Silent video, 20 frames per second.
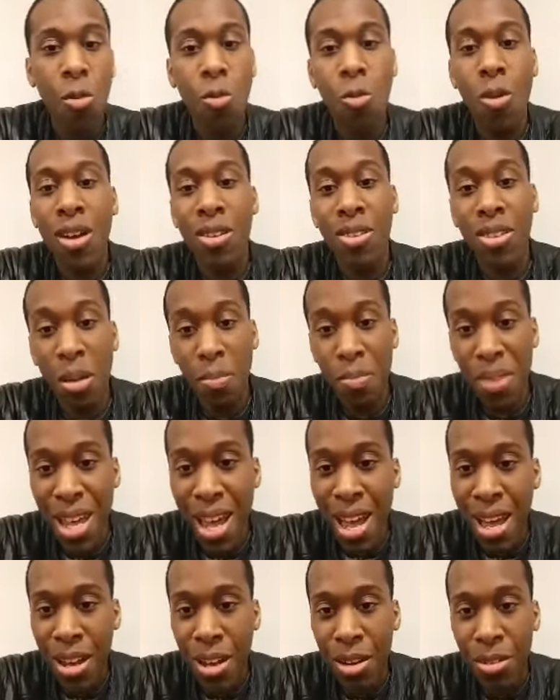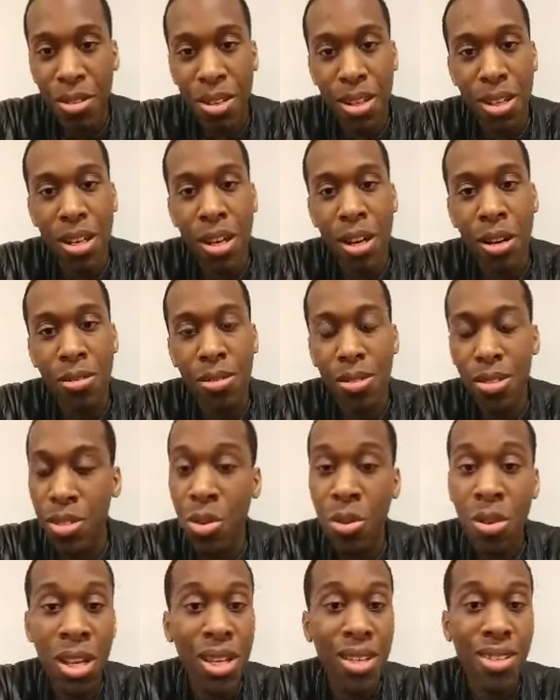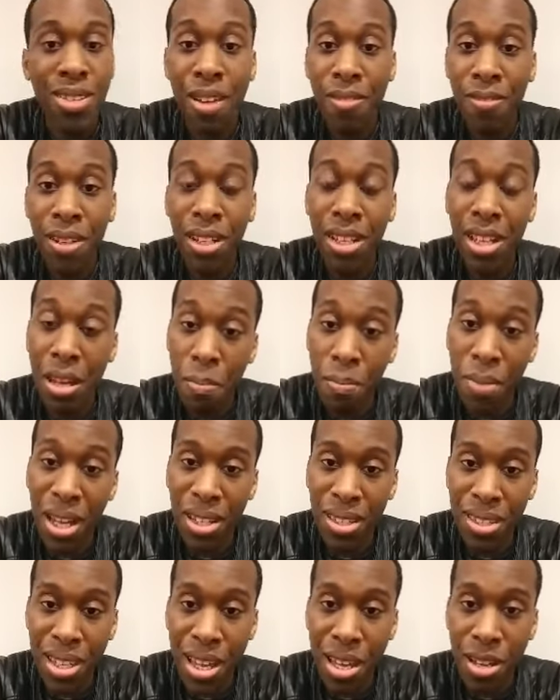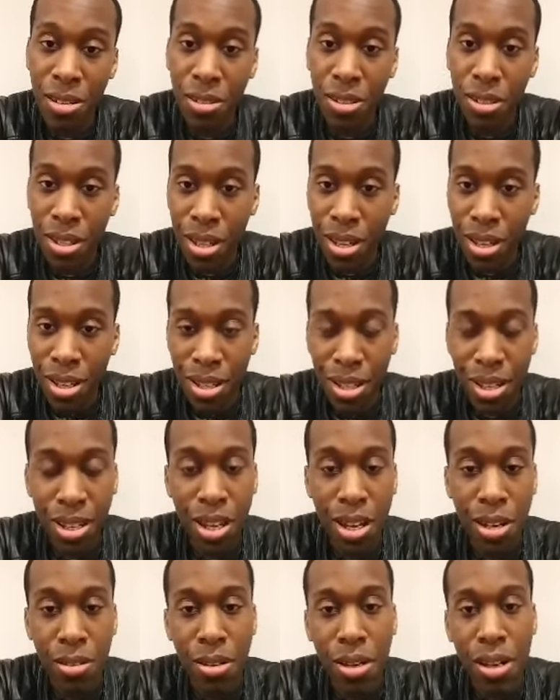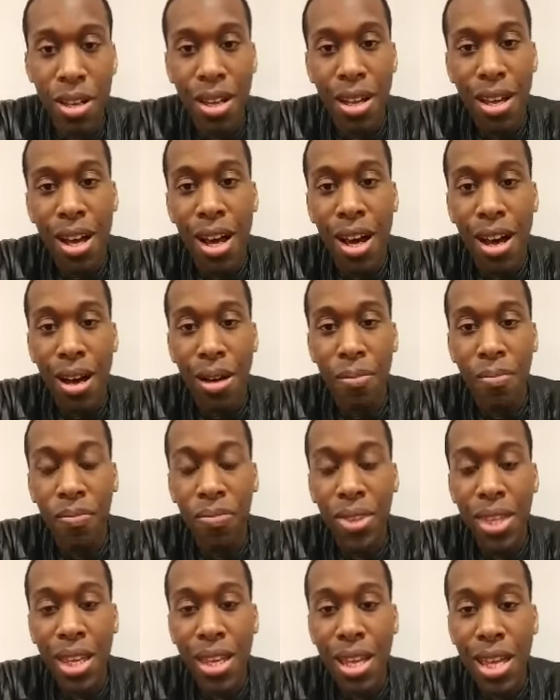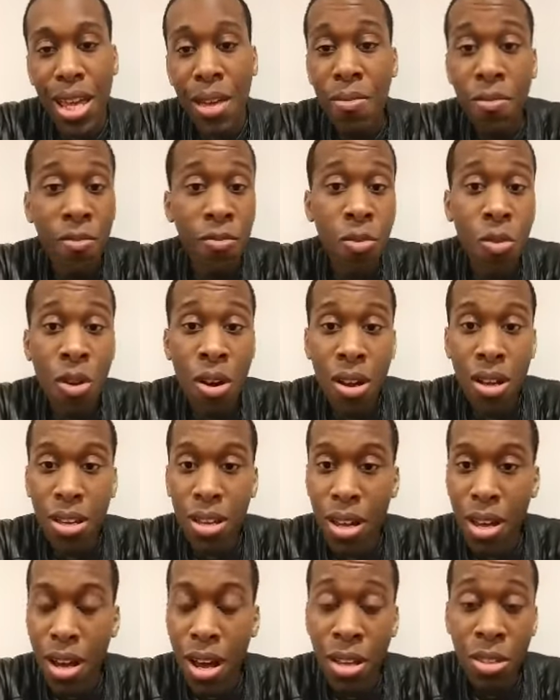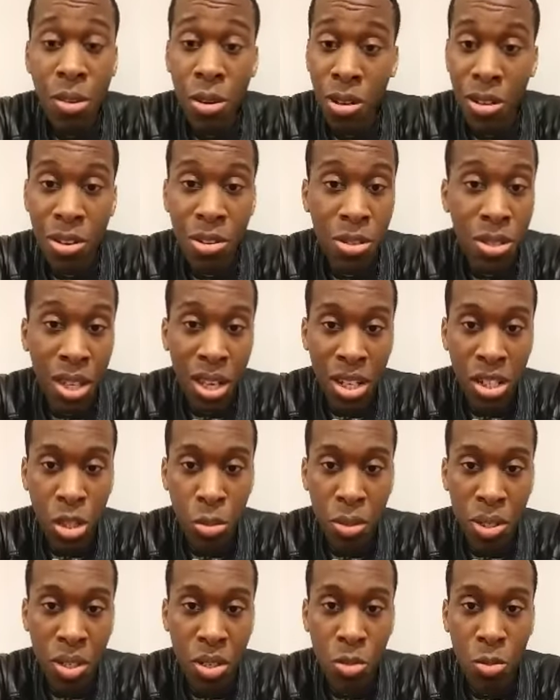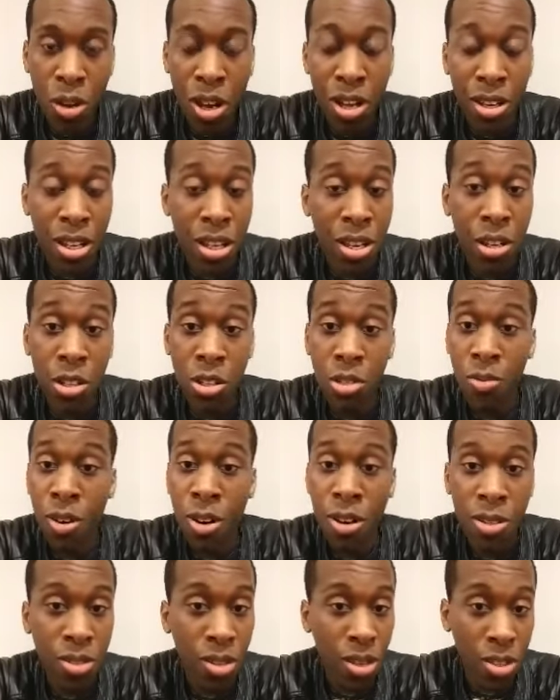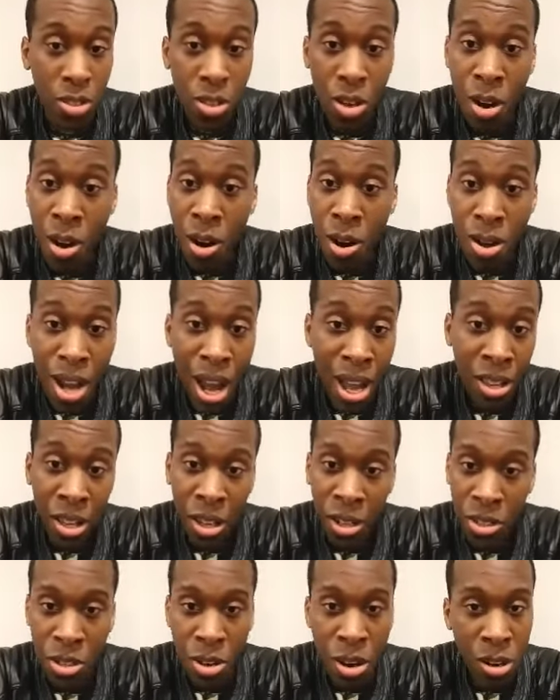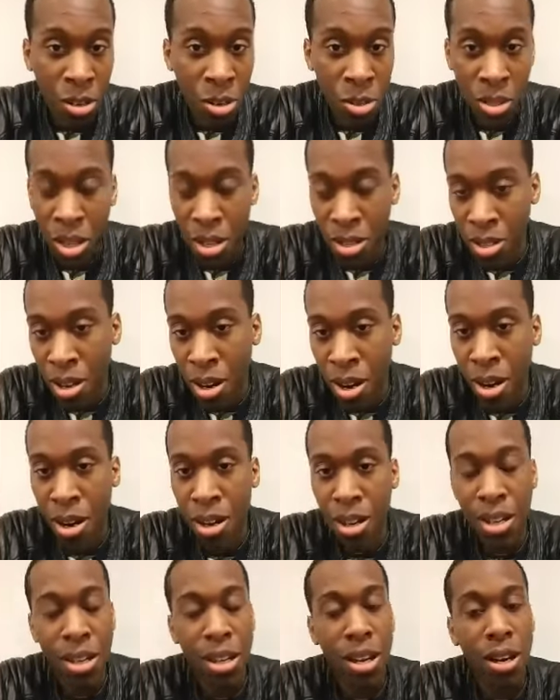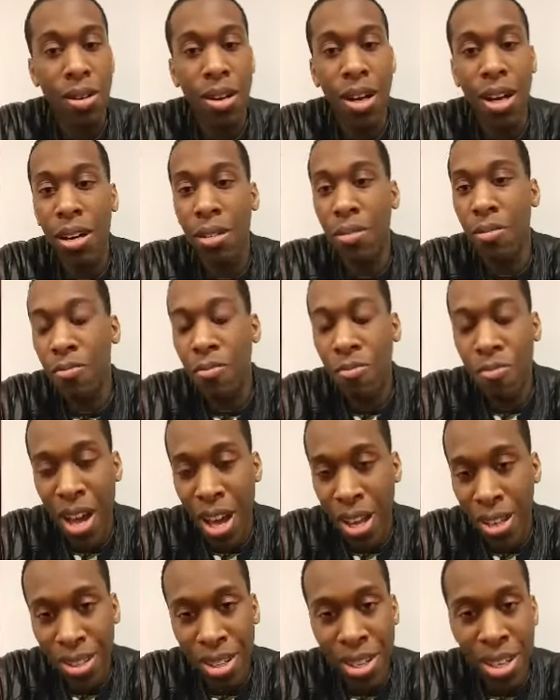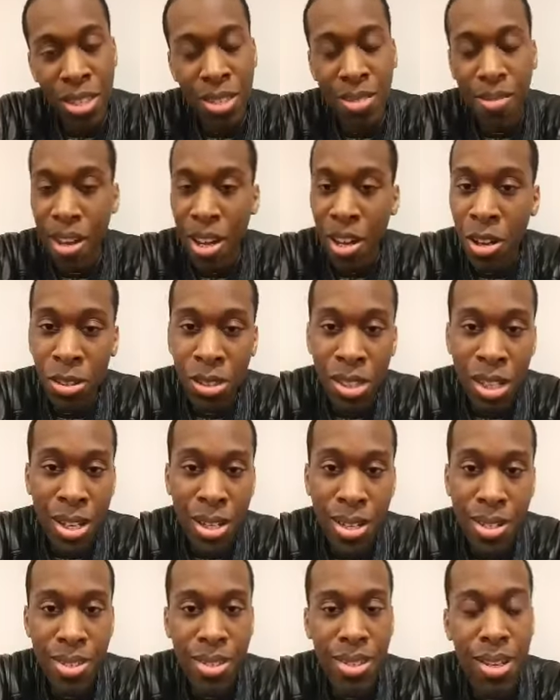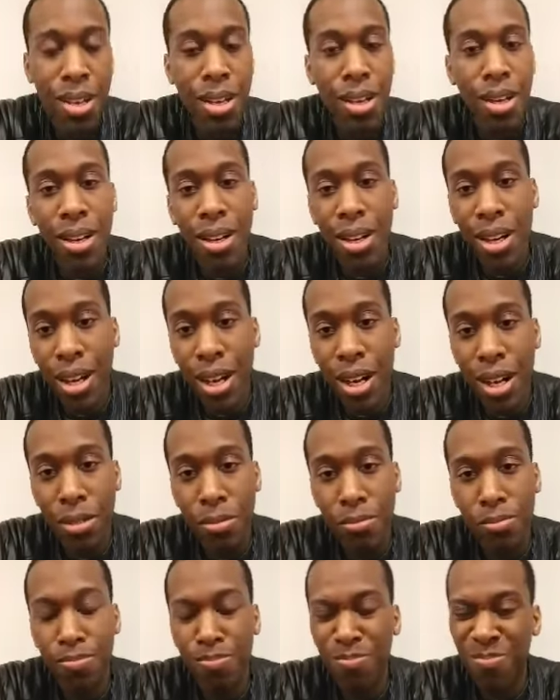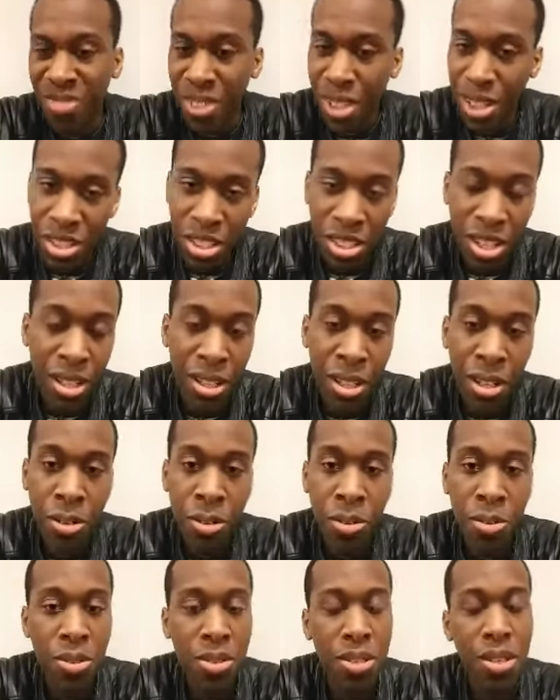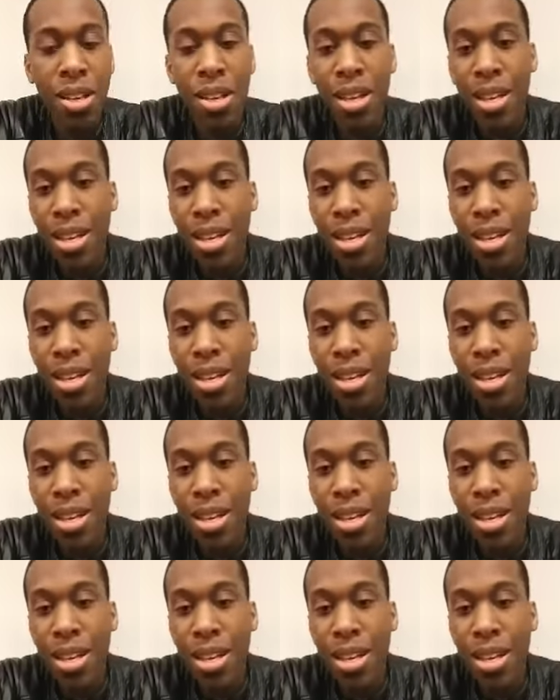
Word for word: Whereas on a piano, you know, tuning is definitely a big deal, you know. Um, even for other acoustic instruments as well, you know, as far as guitar, nylon guitar, acoustic guitar, you know, um, violins, violas, um, cellos,